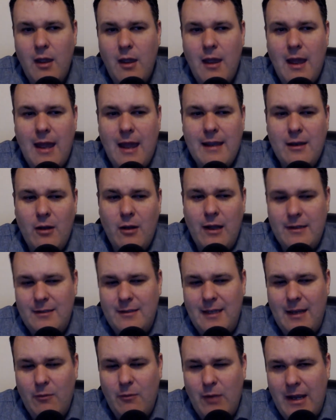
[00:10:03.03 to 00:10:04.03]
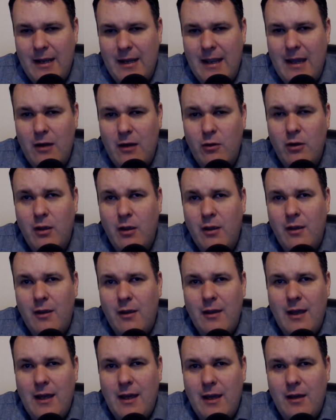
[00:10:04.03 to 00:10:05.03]
I'd say right now,
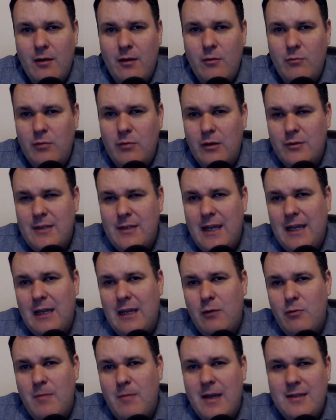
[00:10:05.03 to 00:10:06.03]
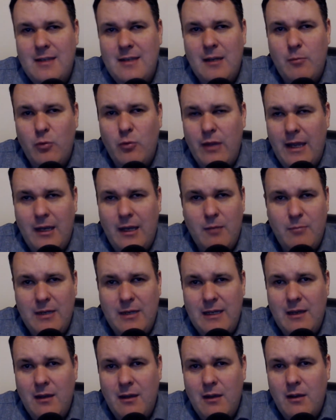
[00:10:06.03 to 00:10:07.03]
staking with my stake pool, that could
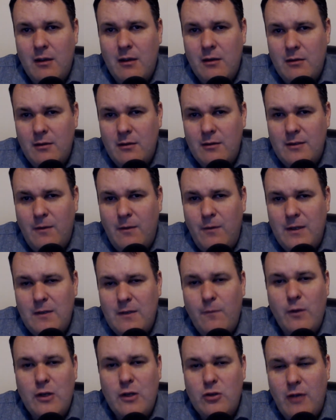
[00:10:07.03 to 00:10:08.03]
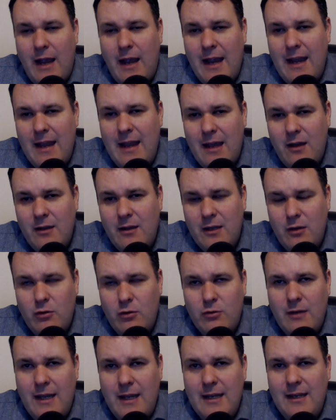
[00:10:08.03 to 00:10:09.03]
be sufficient for you. Try it out.
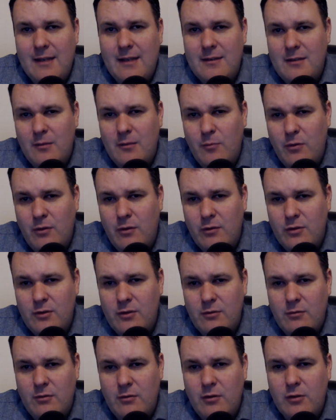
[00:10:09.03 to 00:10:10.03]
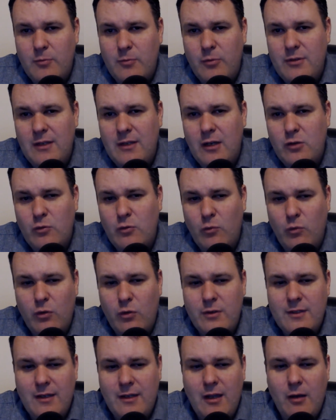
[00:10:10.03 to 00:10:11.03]
Try to get some of those percentage
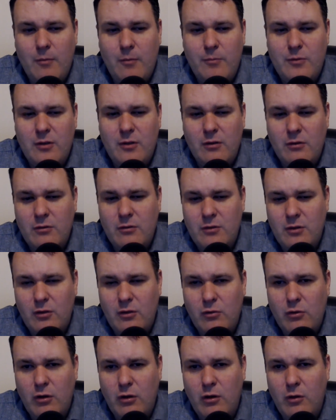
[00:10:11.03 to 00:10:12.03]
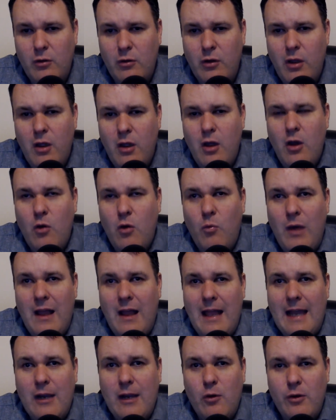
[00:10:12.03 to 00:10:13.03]
rewards and help to grow while
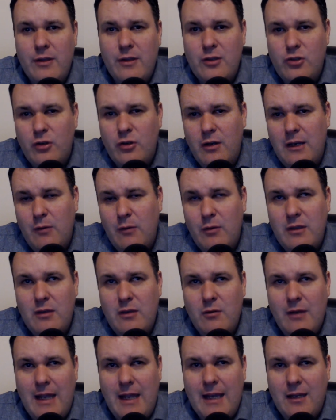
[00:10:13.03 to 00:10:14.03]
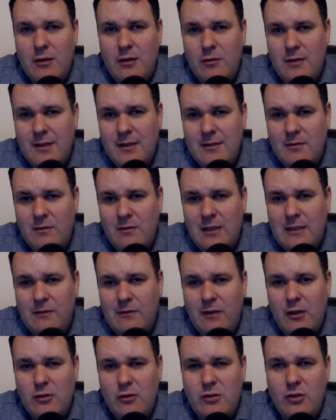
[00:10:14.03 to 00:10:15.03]
I go on this journey with you, and I can do these
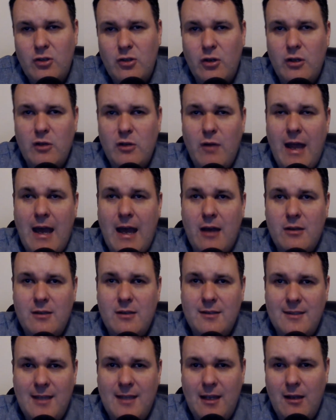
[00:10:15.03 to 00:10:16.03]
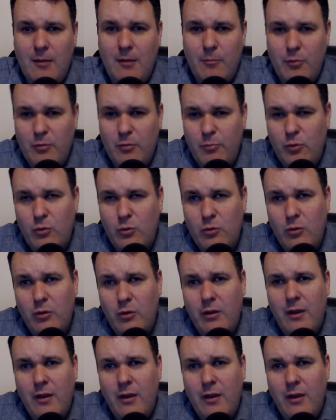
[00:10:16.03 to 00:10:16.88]
videos to show you how to set up your pool